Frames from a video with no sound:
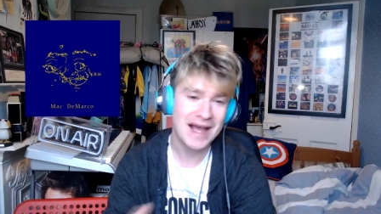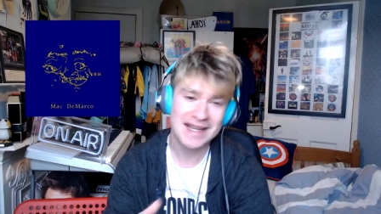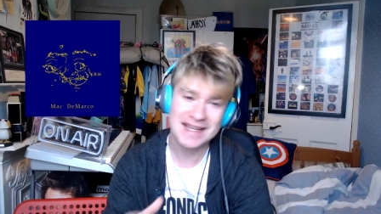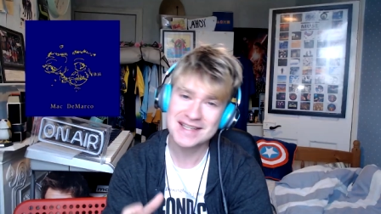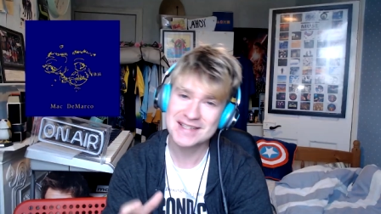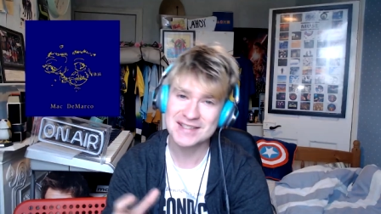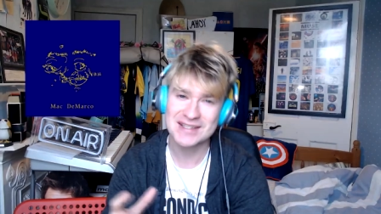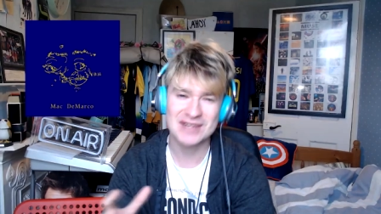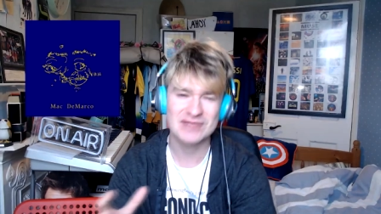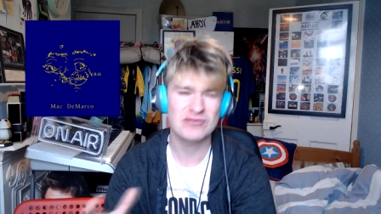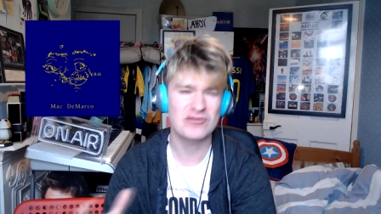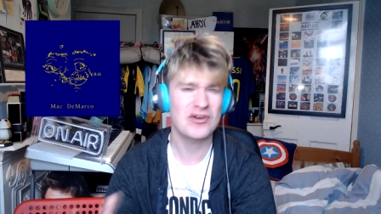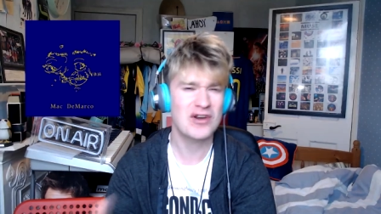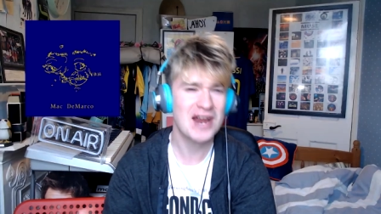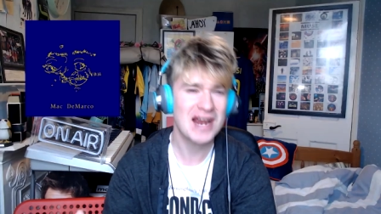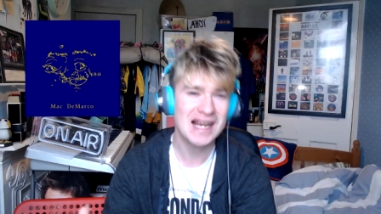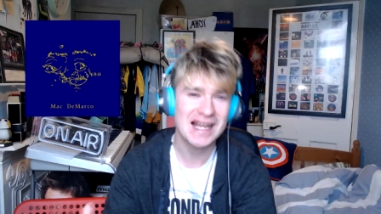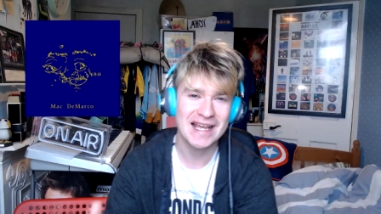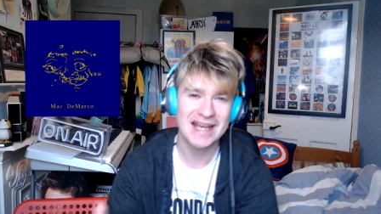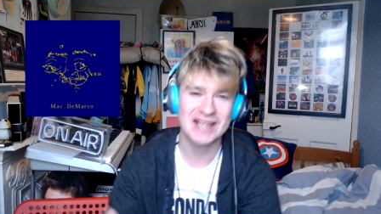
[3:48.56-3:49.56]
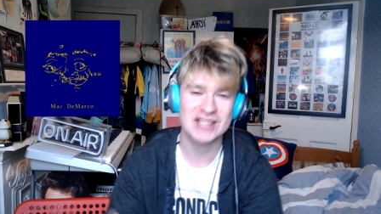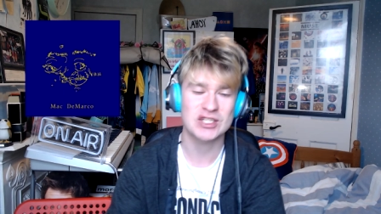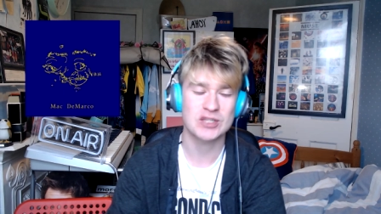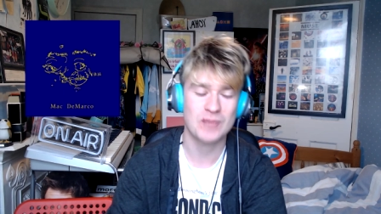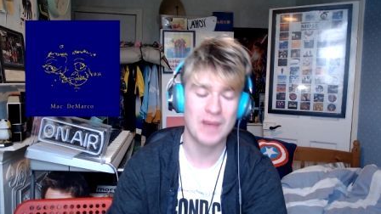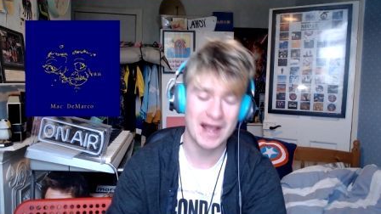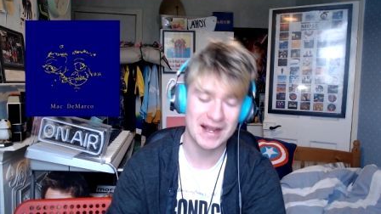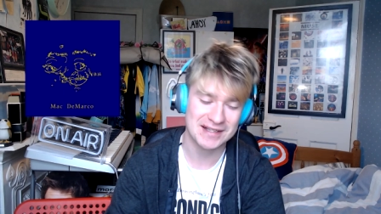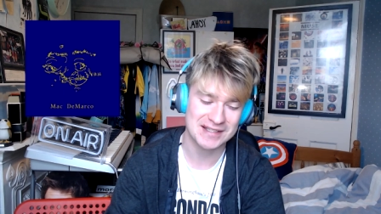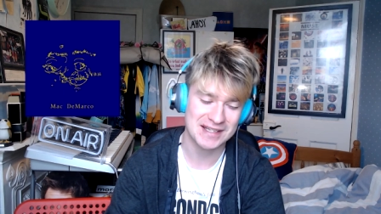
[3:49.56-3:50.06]
isn't really
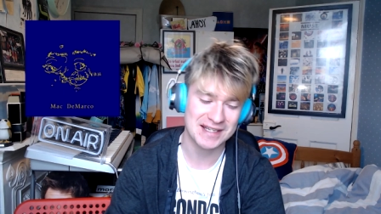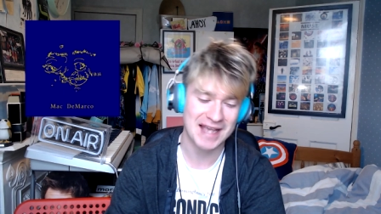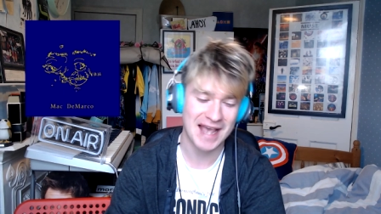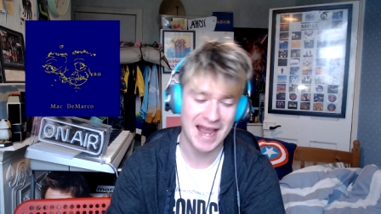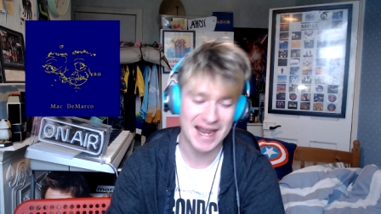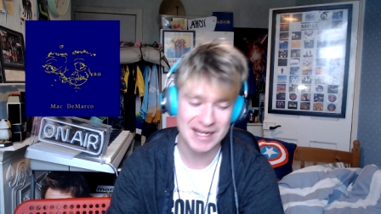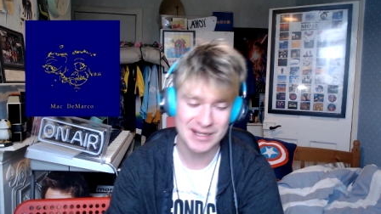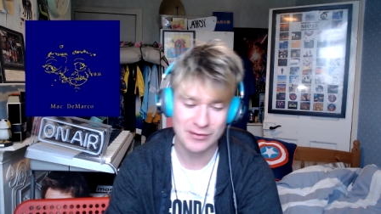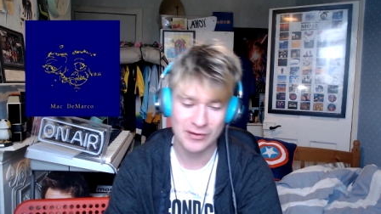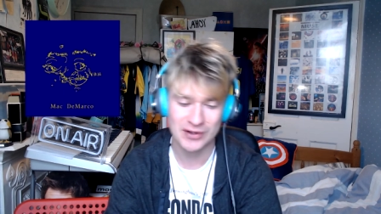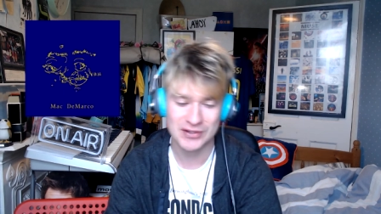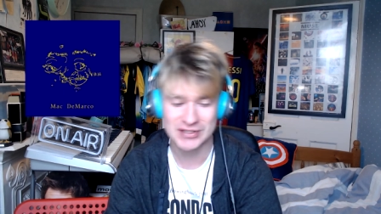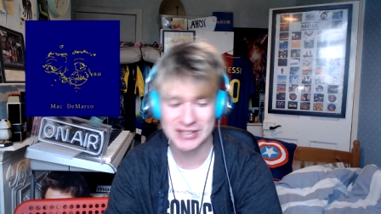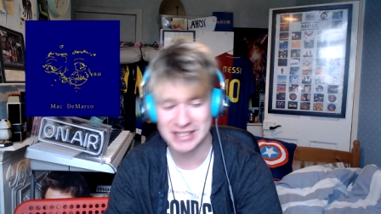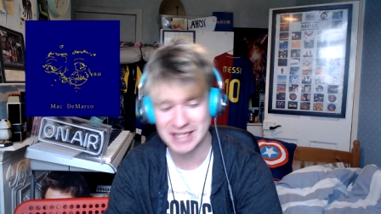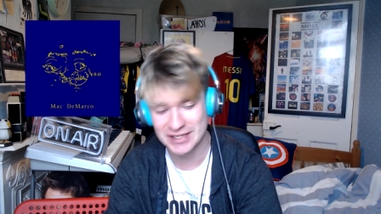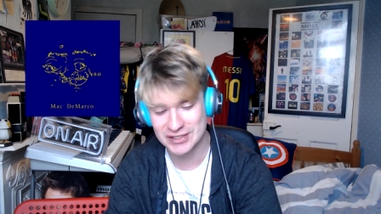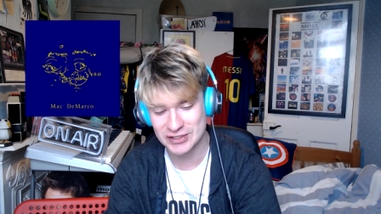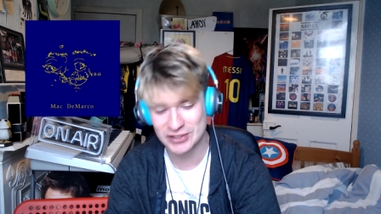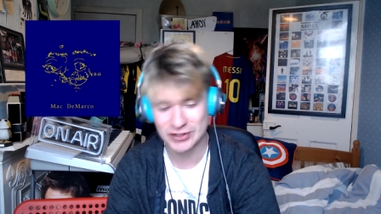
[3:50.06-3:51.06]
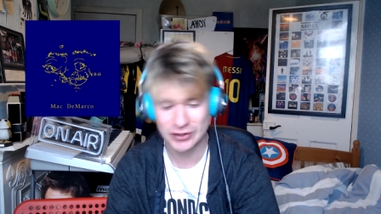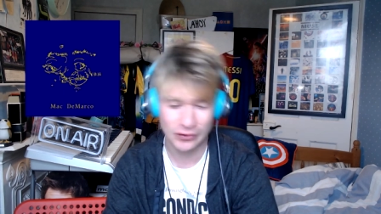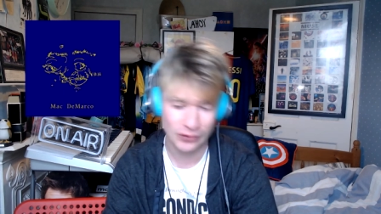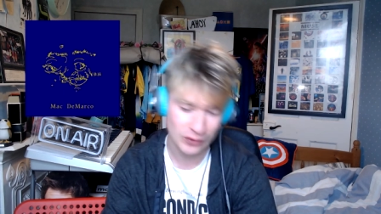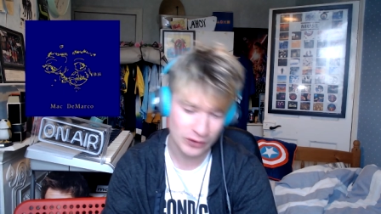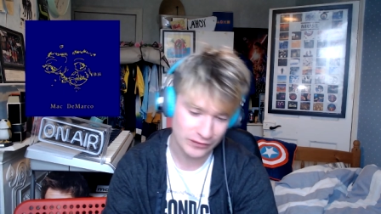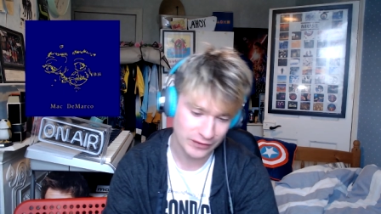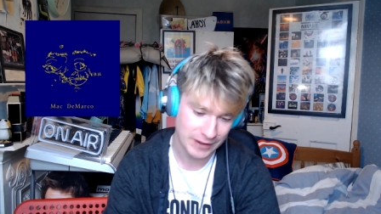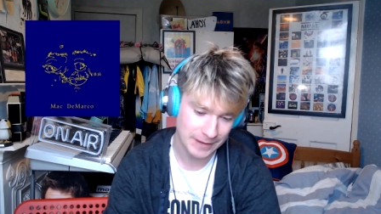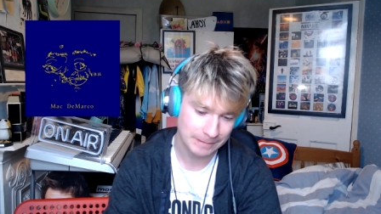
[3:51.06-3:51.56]
expecting anyone to listen to
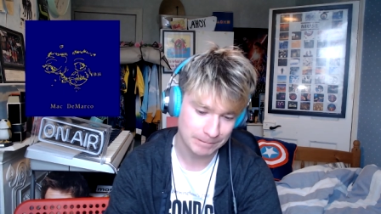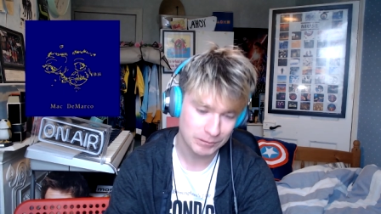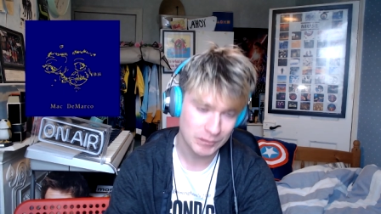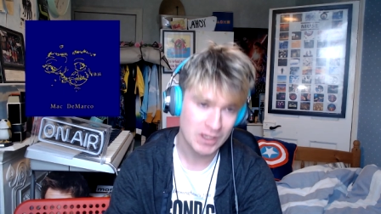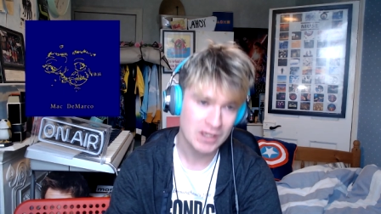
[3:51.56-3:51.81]
all of it.